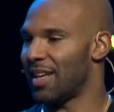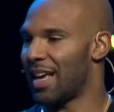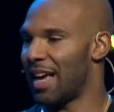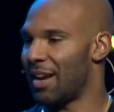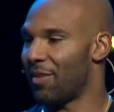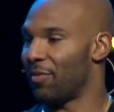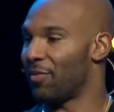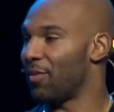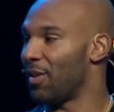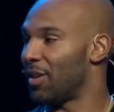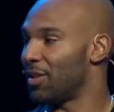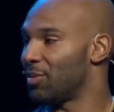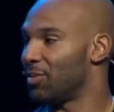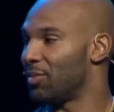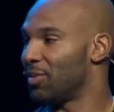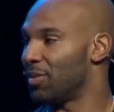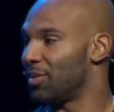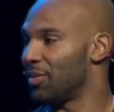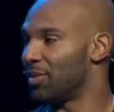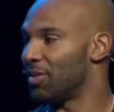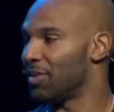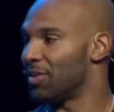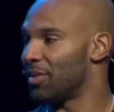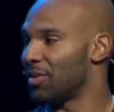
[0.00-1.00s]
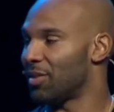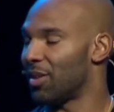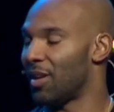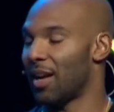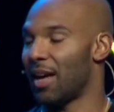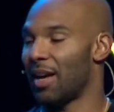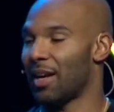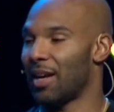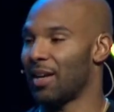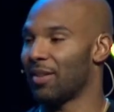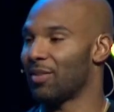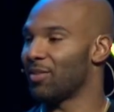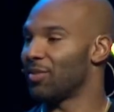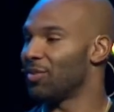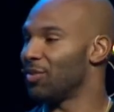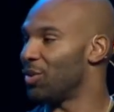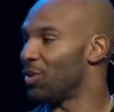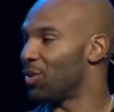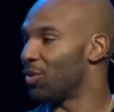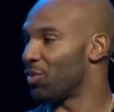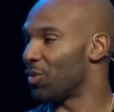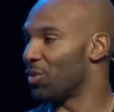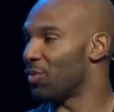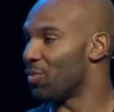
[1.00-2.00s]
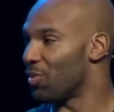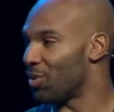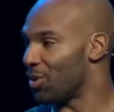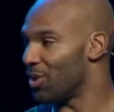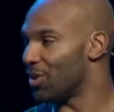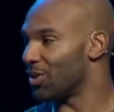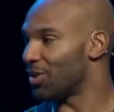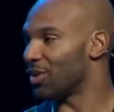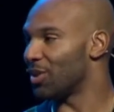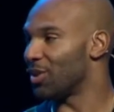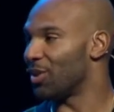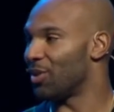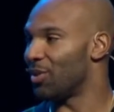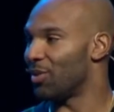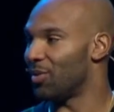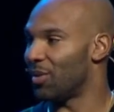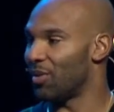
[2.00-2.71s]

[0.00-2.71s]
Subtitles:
at a freshman start. I got 3 more years to go